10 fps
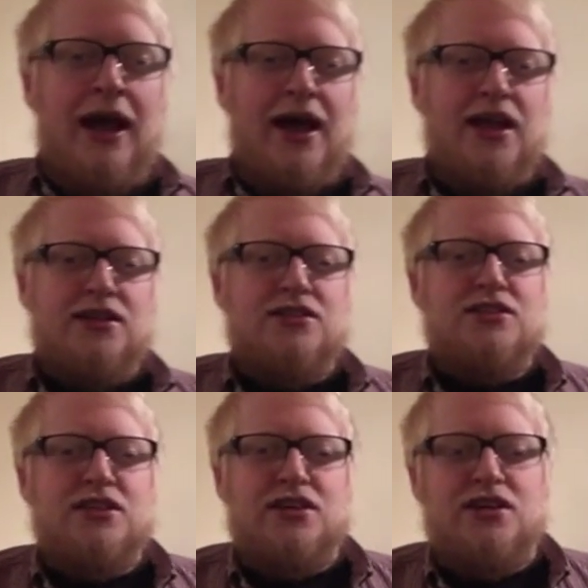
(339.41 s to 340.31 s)
And,
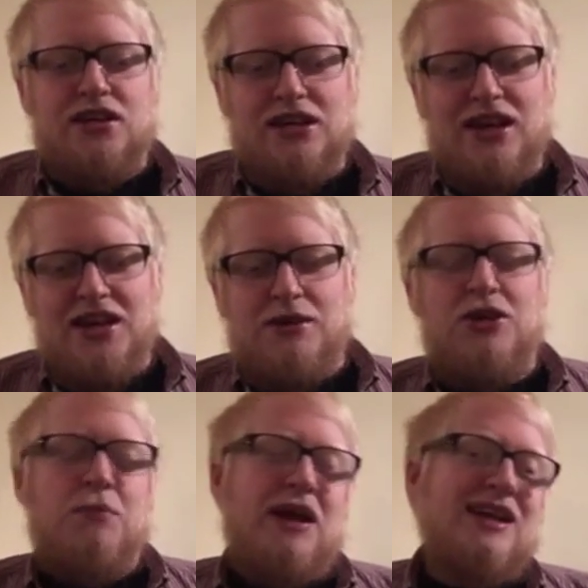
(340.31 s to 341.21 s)
yeah, you're
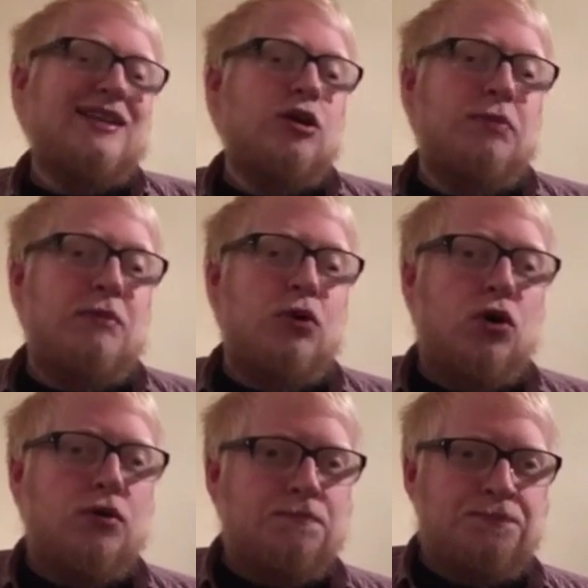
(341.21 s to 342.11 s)
going to pay a little bit more.